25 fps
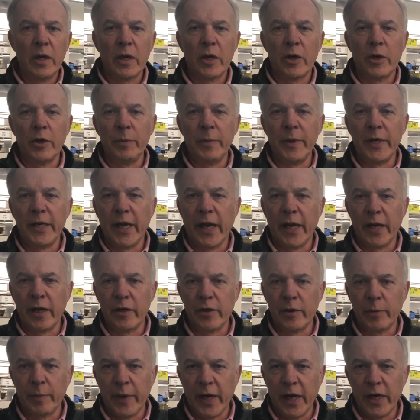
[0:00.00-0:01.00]
could be
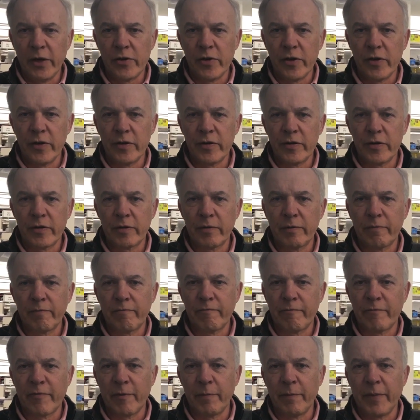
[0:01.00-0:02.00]
taken to patients,
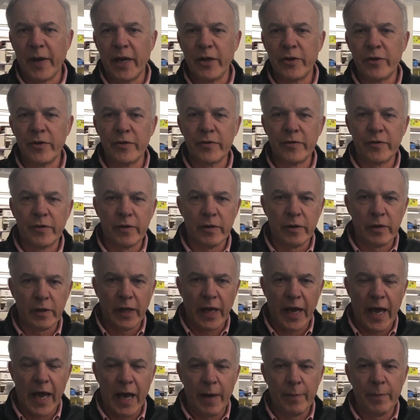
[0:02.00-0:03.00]
from patients to the
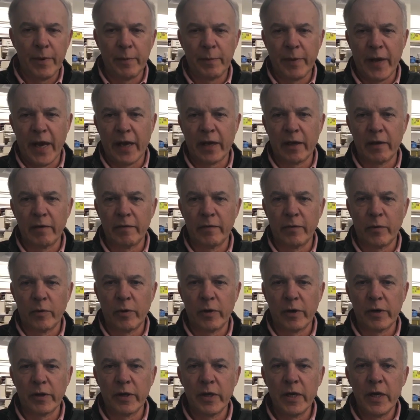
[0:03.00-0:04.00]
lab and back and
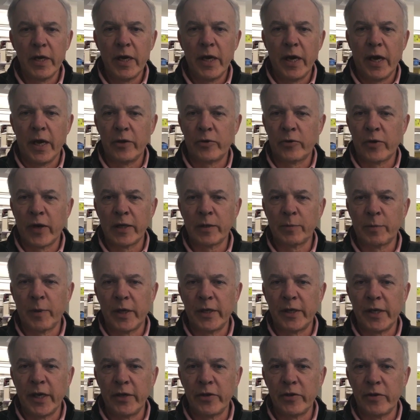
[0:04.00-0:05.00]
forth. The
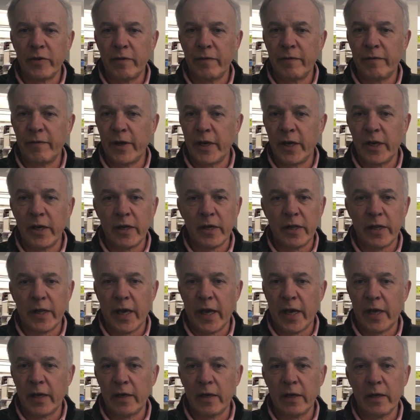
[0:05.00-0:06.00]
transplantation fit into
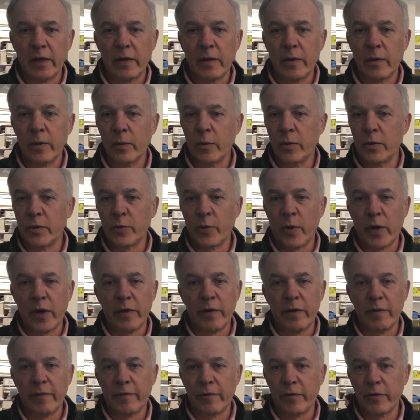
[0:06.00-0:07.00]
that. was one
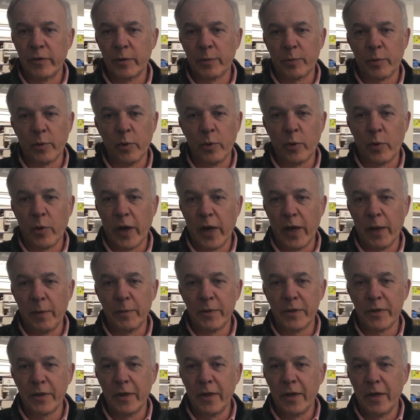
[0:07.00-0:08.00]
of the first
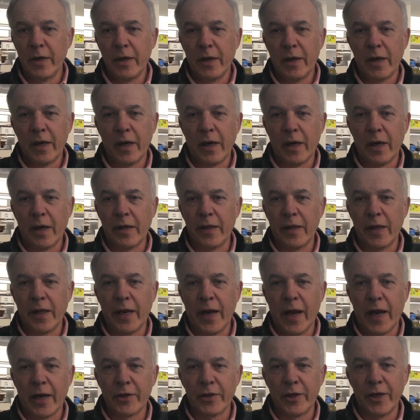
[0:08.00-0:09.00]
programs uh,
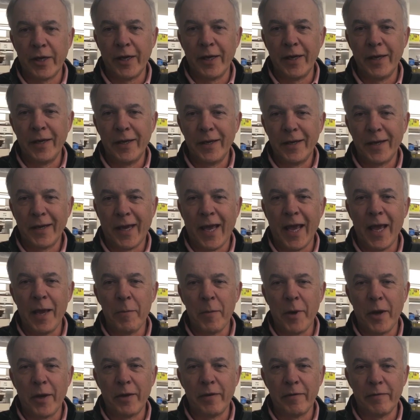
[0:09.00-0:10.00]
that actually came
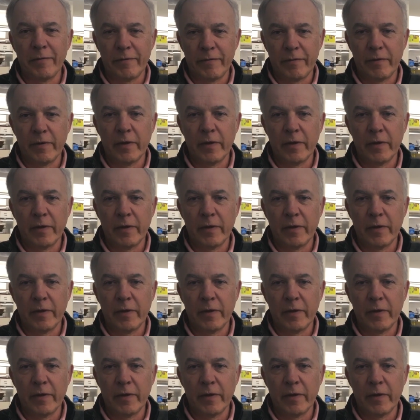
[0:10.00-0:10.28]
out of